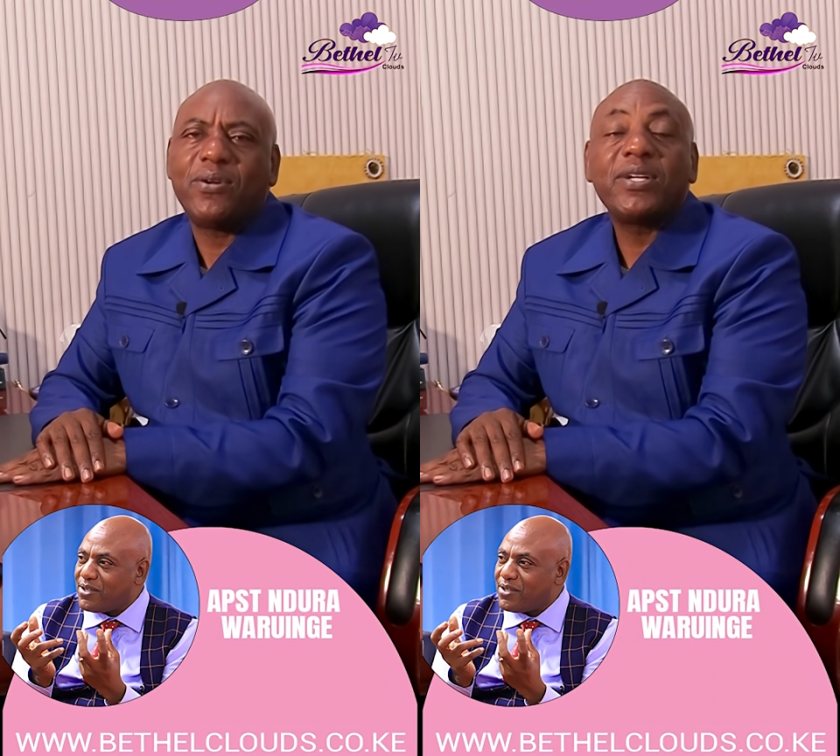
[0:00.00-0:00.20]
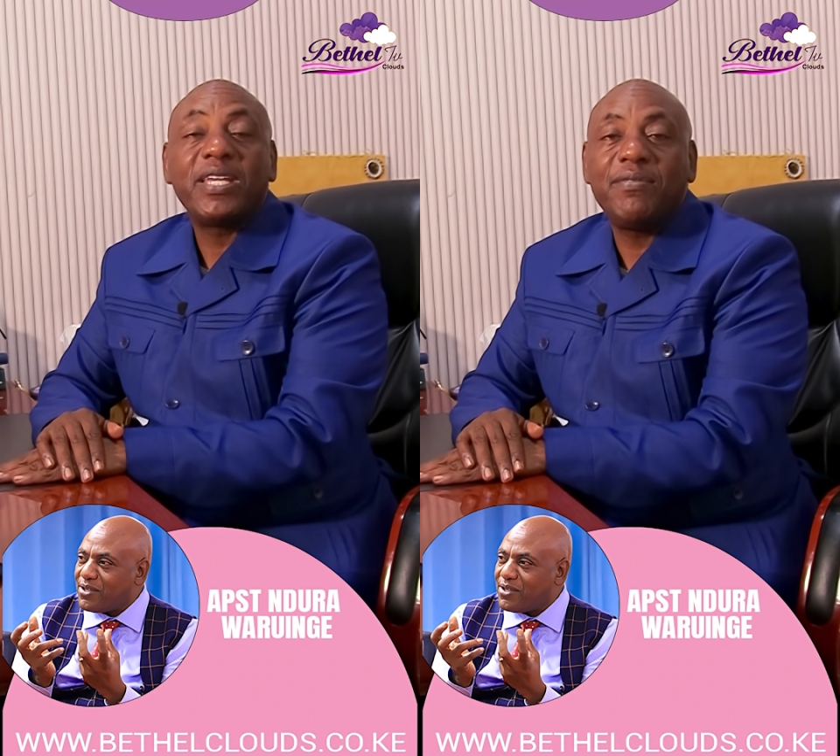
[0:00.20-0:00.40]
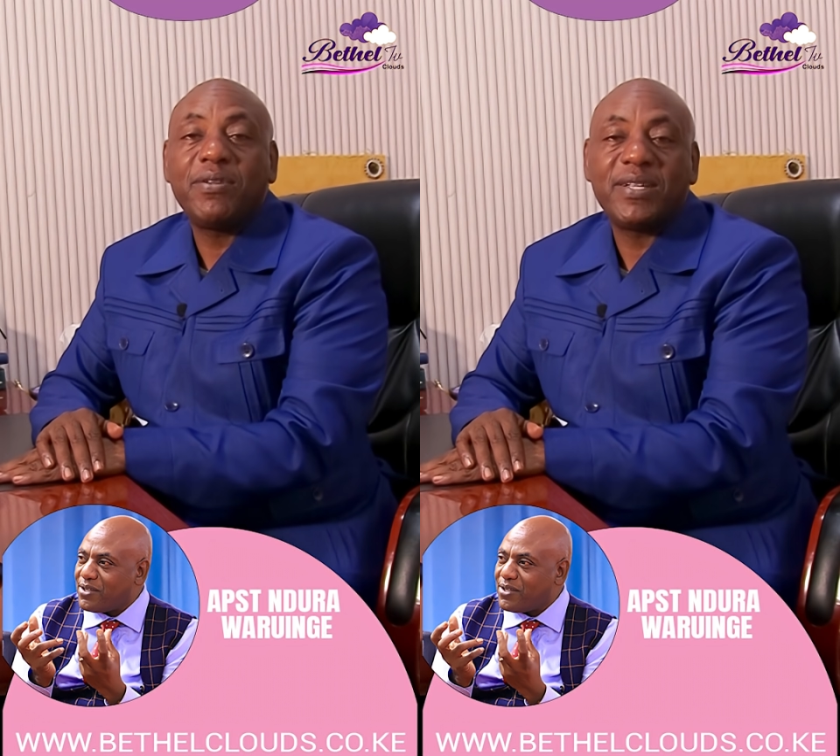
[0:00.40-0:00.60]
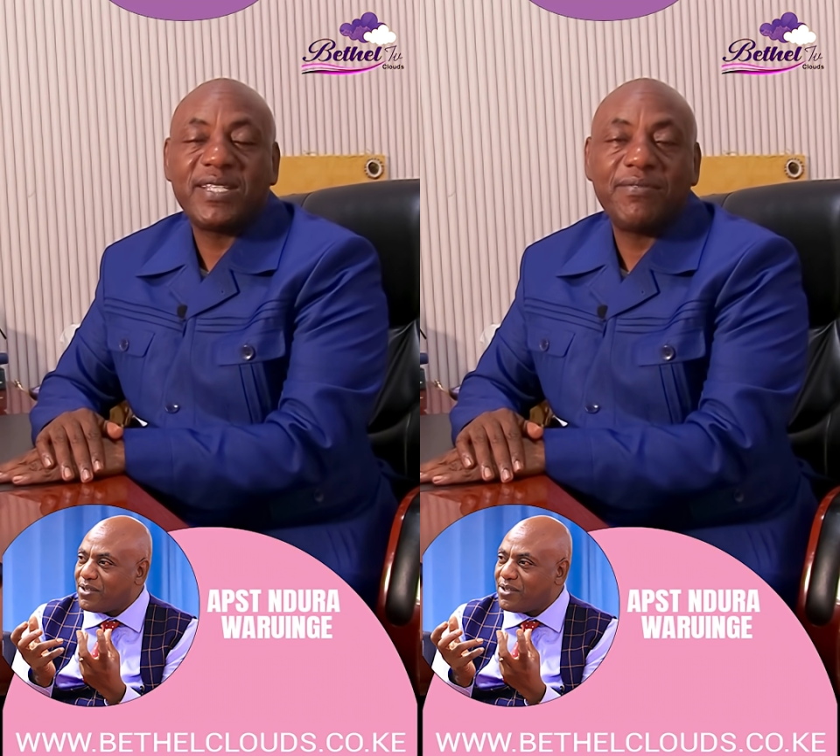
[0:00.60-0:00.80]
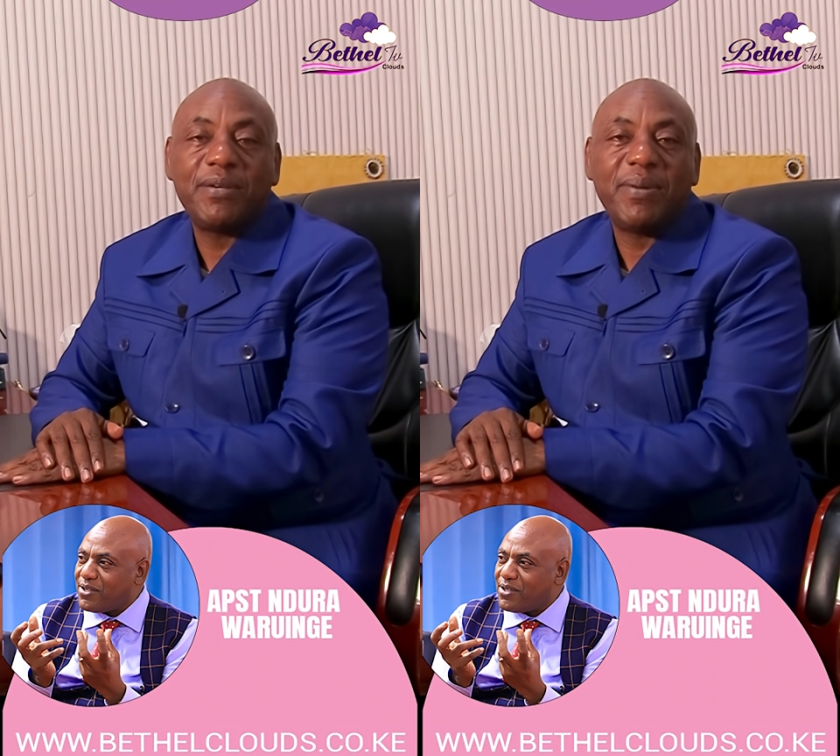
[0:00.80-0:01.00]
or giving
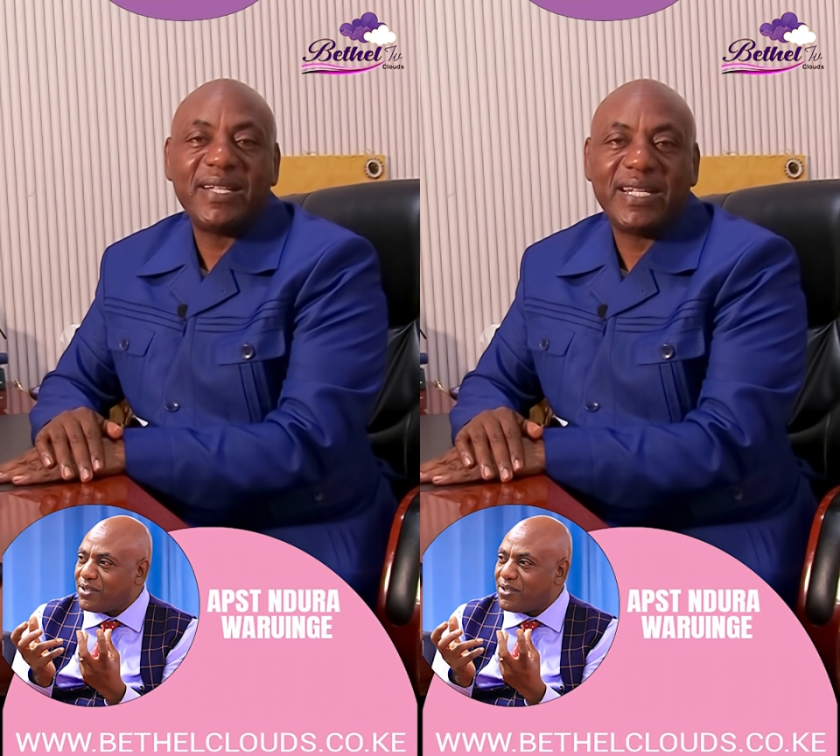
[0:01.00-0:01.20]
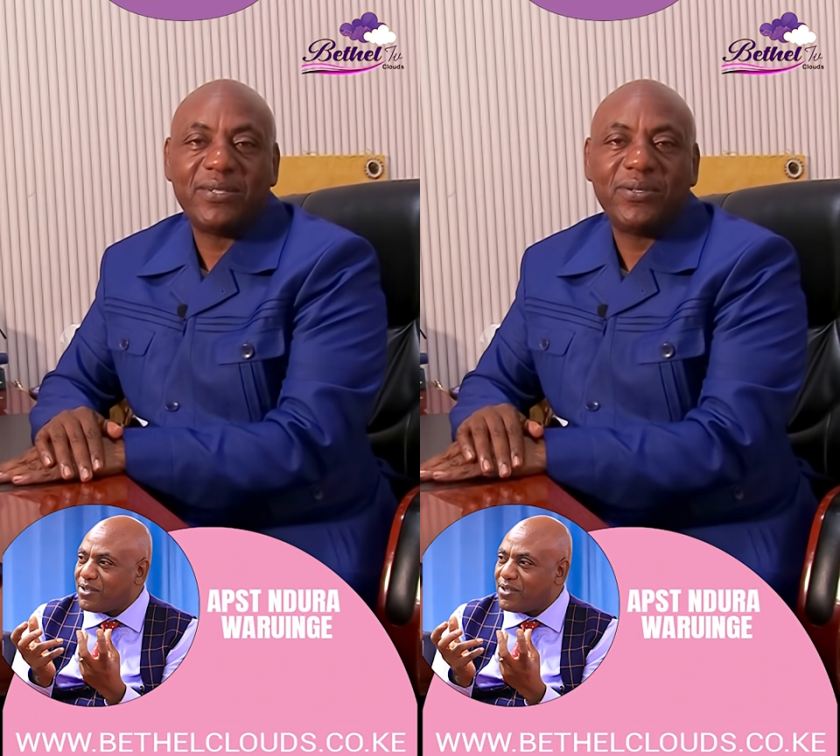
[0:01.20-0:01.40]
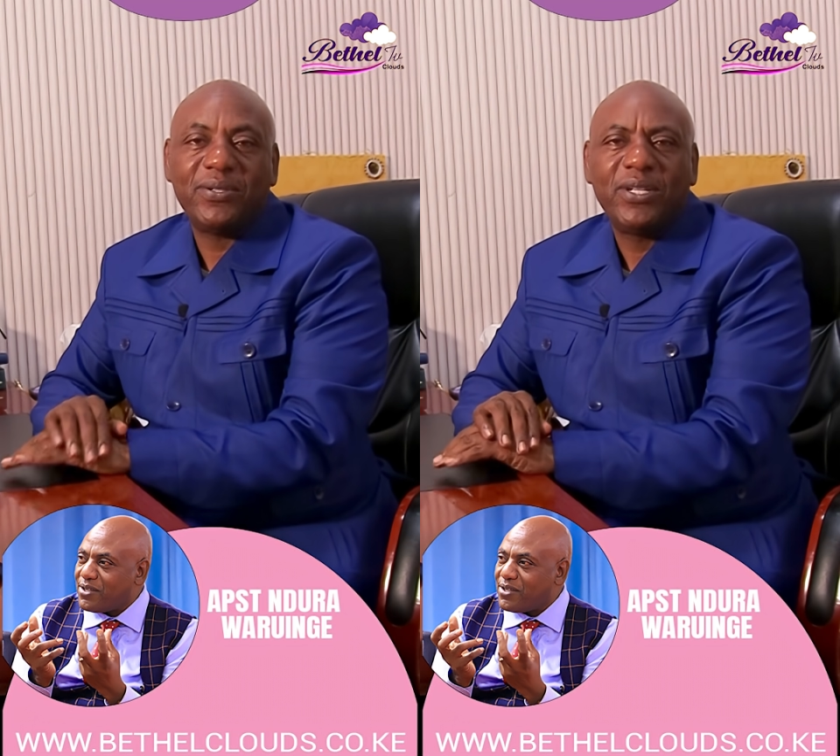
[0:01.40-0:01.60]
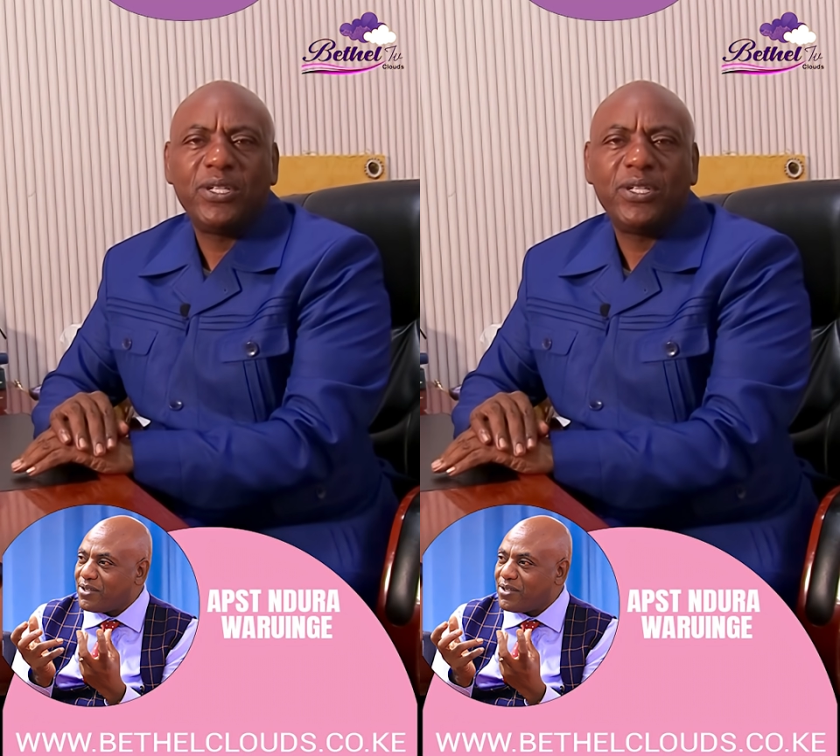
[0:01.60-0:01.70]
yourself a Panadol